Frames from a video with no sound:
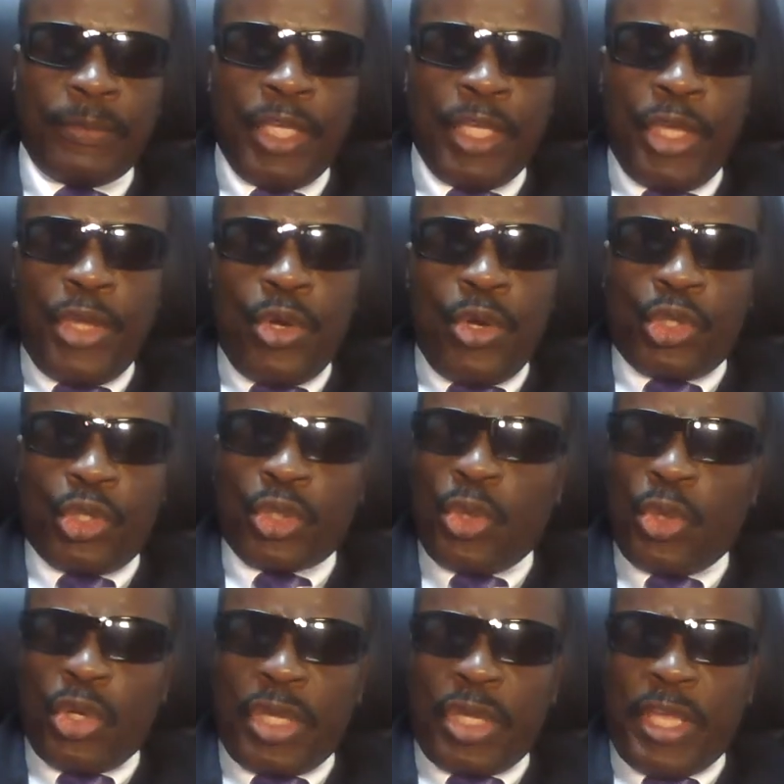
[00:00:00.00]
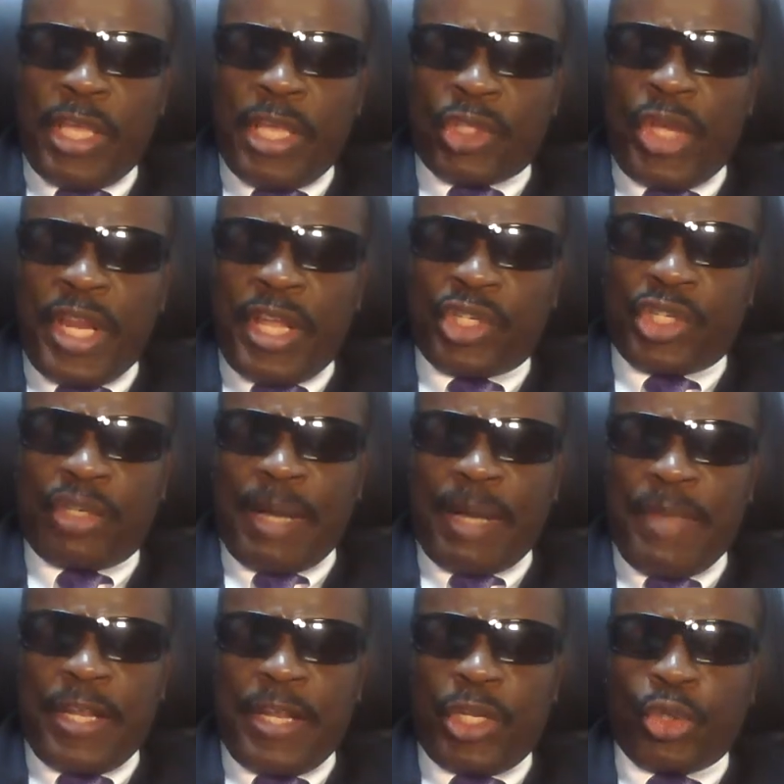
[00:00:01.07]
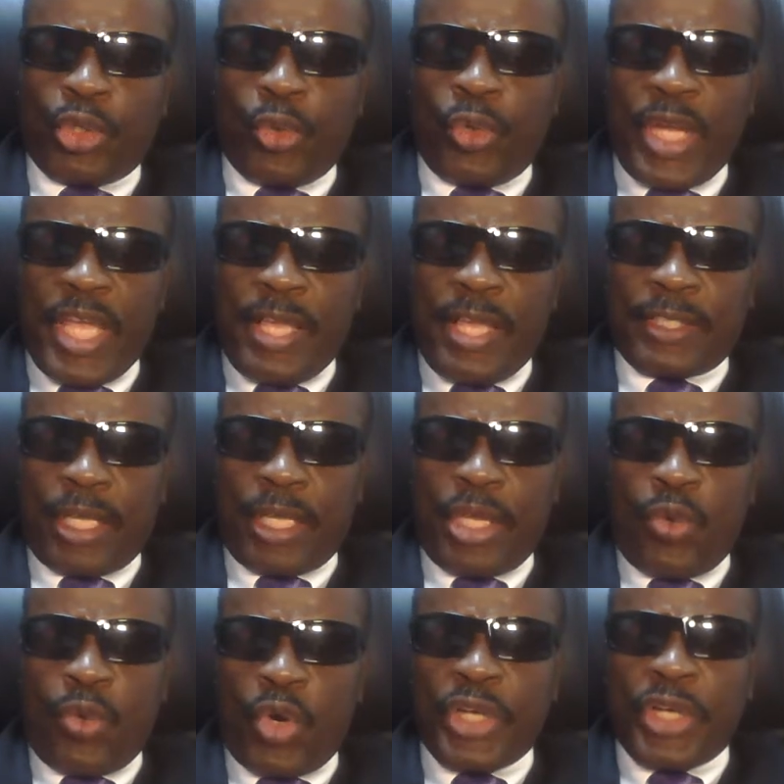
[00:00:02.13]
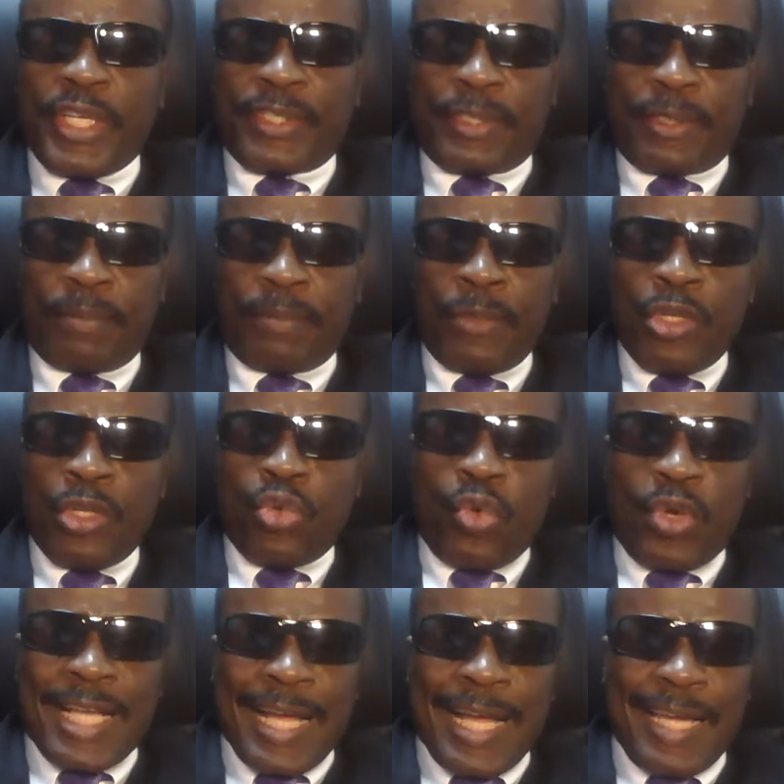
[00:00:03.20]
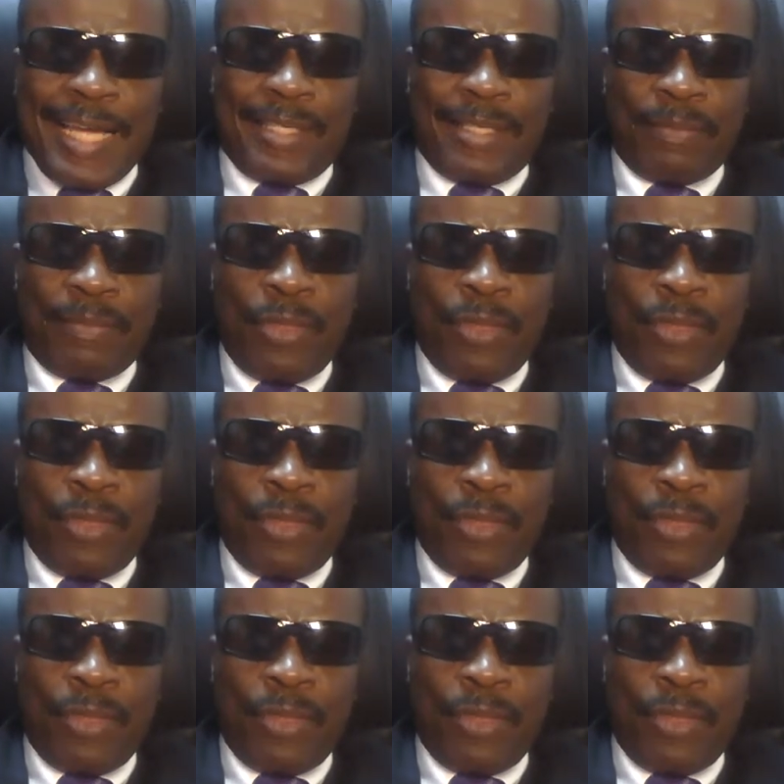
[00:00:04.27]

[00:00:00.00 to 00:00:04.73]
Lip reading: He used his leadership ability to raise awareness, to guide,